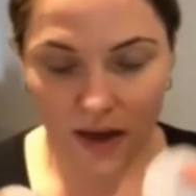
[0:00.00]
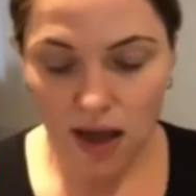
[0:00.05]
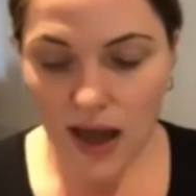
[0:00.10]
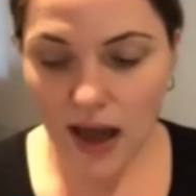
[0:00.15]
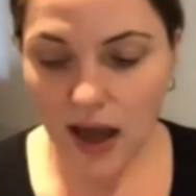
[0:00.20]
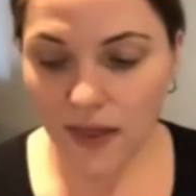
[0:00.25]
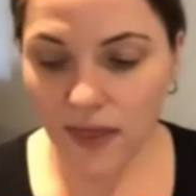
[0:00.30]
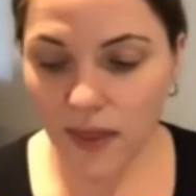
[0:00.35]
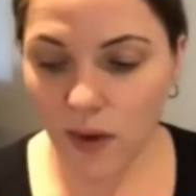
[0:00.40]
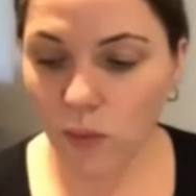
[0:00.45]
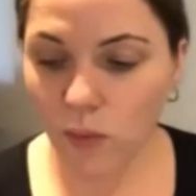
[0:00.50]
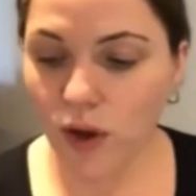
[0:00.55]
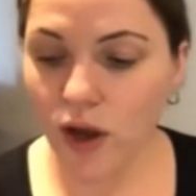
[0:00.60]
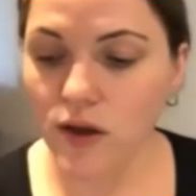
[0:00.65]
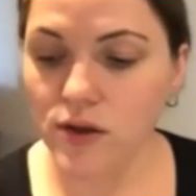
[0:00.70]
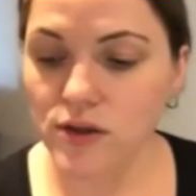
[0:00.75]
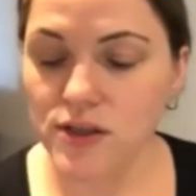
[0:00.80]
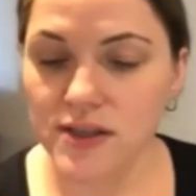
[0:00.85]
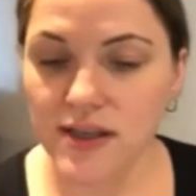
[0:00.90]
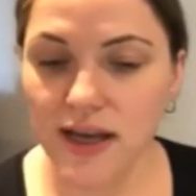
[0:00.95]
And then we're
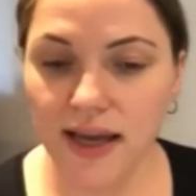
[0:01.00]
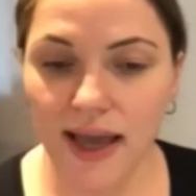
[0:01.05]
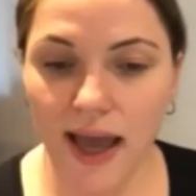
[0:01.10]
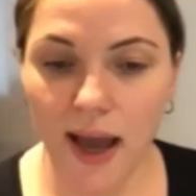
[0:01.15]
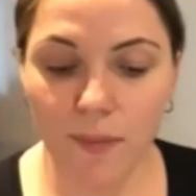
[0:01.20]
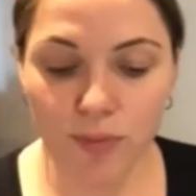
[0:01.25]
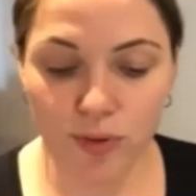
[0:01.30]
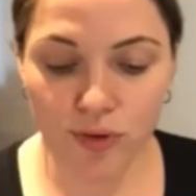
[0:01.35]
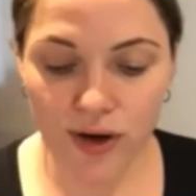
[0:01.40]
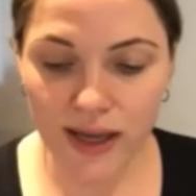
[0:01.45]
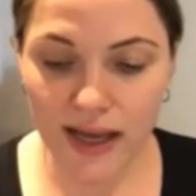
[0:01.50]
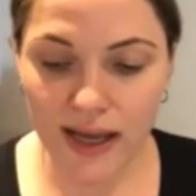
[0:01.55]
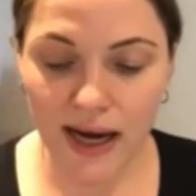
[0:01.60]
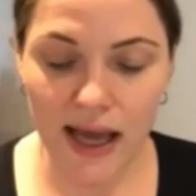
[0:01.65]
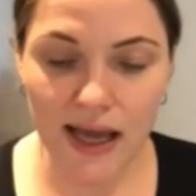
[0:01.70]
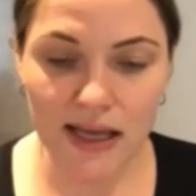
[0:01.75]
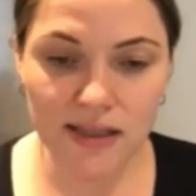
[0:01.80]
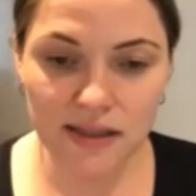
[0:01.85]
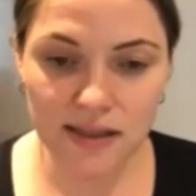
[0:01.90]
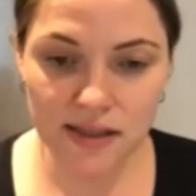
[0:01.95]
going to take our
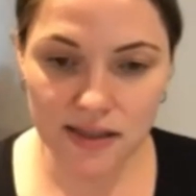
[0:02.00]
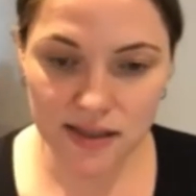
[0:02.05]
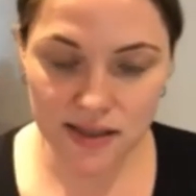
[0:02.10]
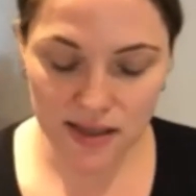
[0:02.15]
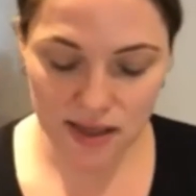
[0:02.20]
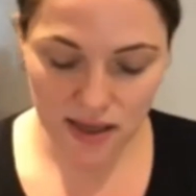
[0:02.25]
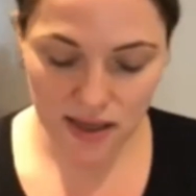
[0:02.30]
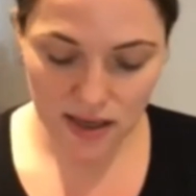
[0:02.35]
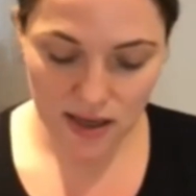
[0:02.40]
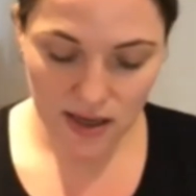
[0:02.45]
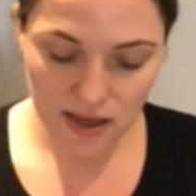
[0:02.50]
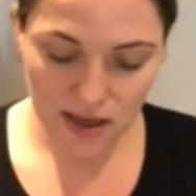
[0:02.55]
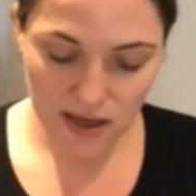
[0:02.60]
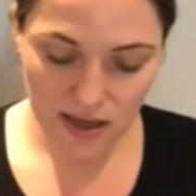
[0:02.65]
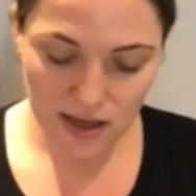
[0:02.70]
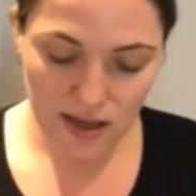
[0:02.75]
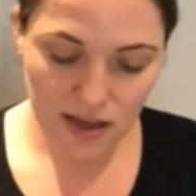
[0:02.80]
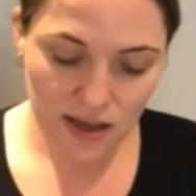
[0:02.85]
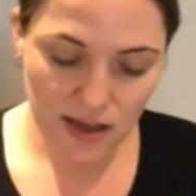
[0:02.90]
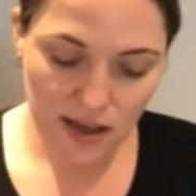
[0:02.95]
pre-cleanse.
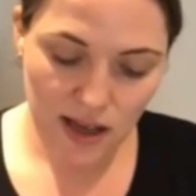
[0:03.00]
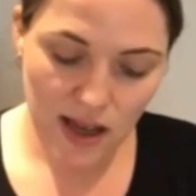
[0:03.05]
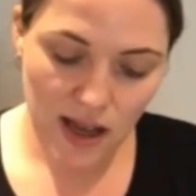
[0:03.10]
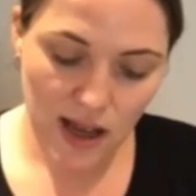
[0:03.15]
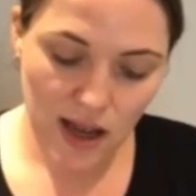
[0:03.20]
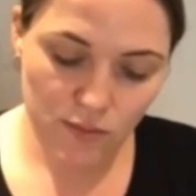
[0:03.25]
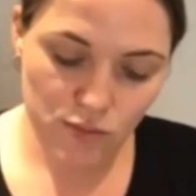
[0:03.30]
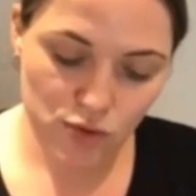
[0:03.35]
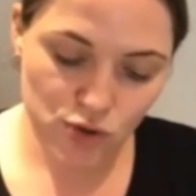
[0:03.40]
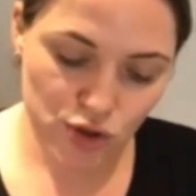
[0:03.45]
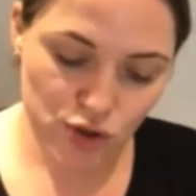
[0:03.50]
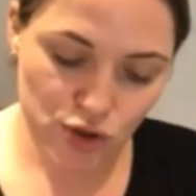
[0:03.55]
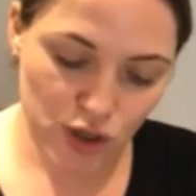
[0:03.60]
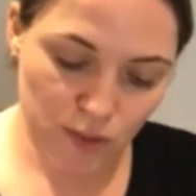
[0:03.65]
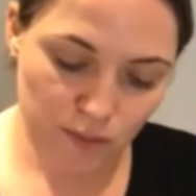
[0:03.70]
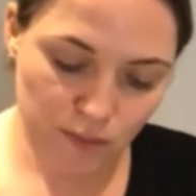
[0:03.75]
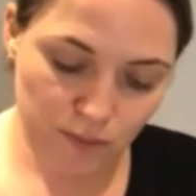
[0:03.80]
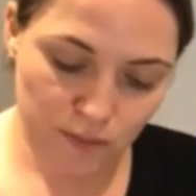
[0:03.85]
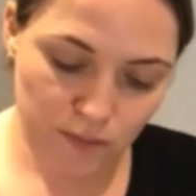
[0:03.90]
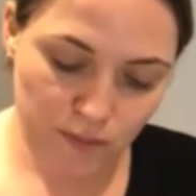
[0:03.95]
I'm just
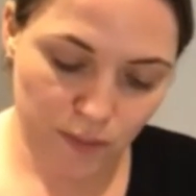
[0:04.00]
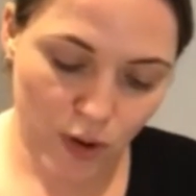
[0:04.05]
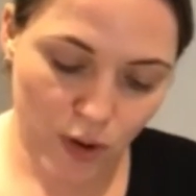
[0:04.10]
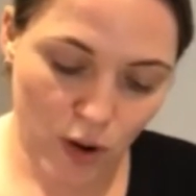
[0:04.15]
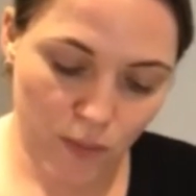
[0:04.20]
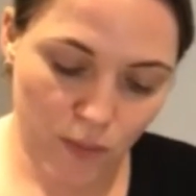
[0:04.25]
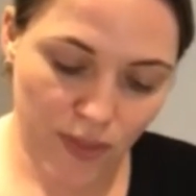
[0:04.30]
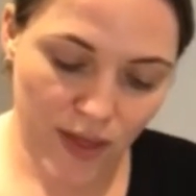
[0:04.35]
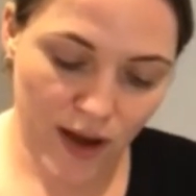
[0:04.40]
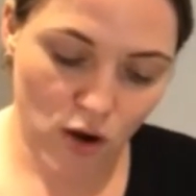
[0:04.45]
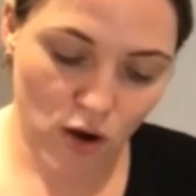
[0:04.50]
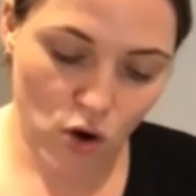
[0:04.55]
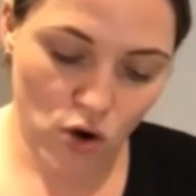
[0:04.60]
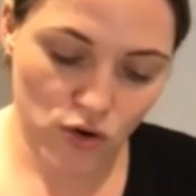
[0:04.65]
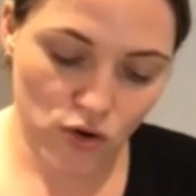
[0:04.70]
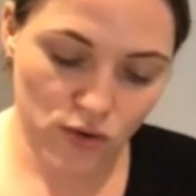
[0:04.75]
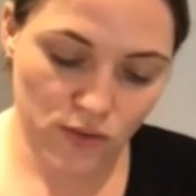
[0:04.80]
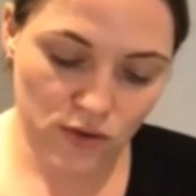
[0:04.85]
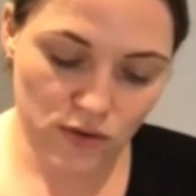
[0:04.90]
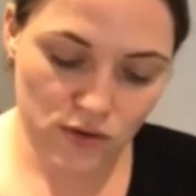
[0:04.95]
going to pop that
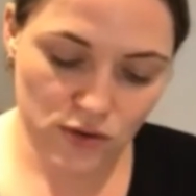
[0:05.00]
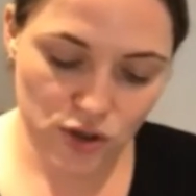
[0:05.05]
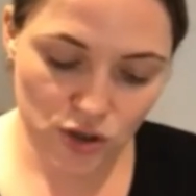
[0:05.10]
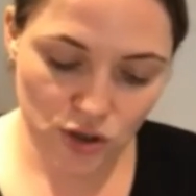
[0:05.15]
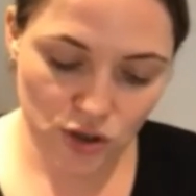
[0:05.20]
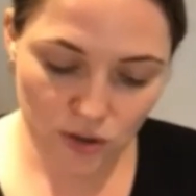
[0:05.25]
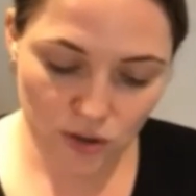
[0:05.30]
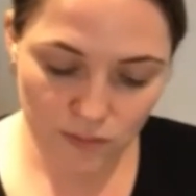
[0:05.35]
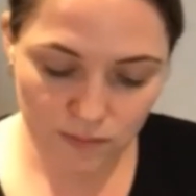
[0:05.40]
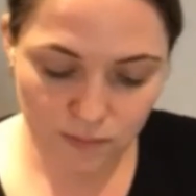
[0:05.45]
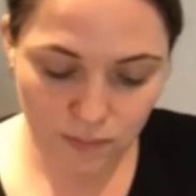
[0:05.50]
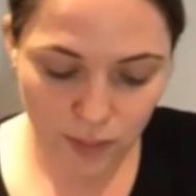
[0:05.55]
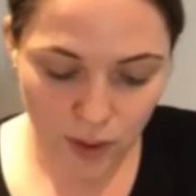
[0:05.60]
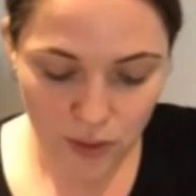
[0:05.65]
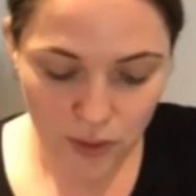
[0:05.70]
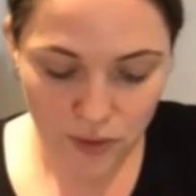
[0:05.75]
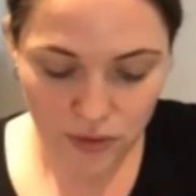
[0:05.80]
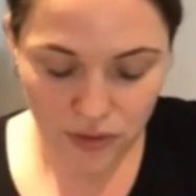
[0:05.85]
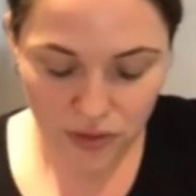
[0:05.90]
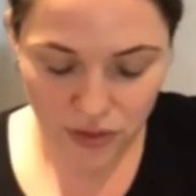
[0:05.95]
on to
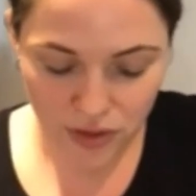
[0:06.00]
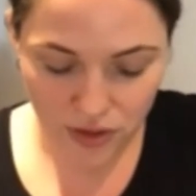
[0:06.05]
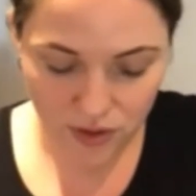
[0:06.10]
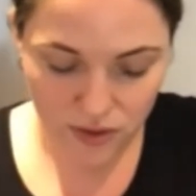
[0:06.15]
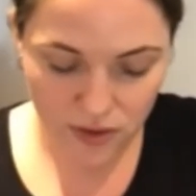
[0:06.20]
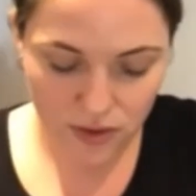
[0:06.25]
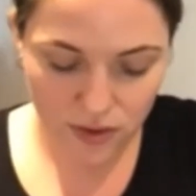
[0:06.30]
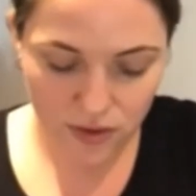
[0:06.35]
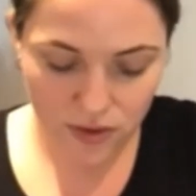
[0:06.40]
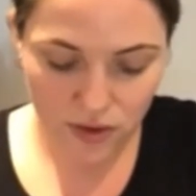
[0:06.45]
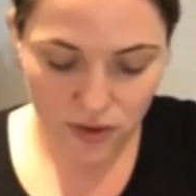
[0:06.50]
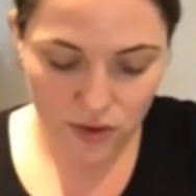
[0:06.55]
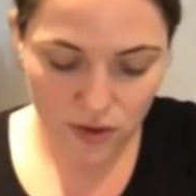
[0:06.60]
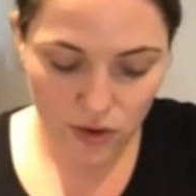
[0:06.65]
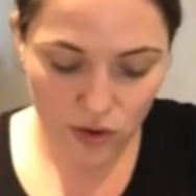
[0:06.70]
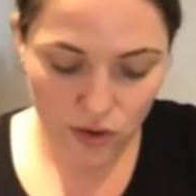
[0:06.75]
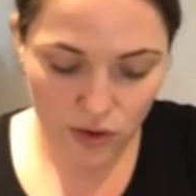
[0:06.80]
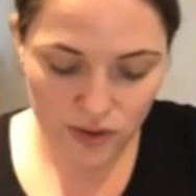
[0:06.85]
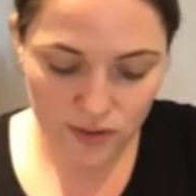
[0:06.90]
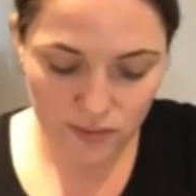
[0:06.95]
both
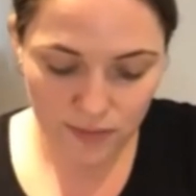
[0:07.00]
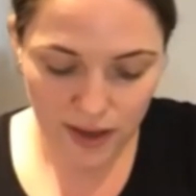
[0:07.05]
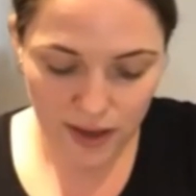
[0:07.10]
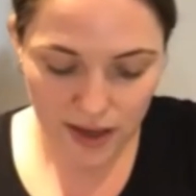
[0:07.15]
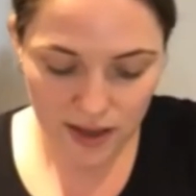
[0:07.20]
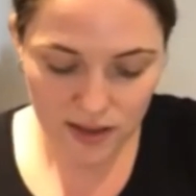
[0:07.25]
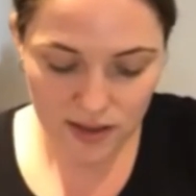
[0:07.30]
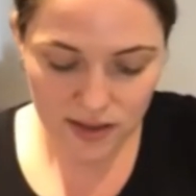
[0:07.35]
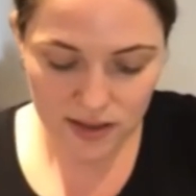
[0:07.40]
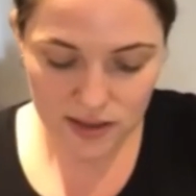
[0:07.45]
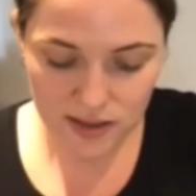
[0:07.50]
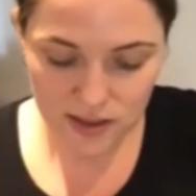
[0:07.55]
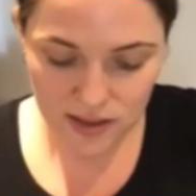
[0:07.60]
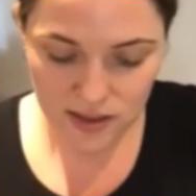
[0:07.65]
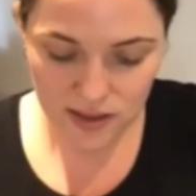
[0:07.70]
cotton pads.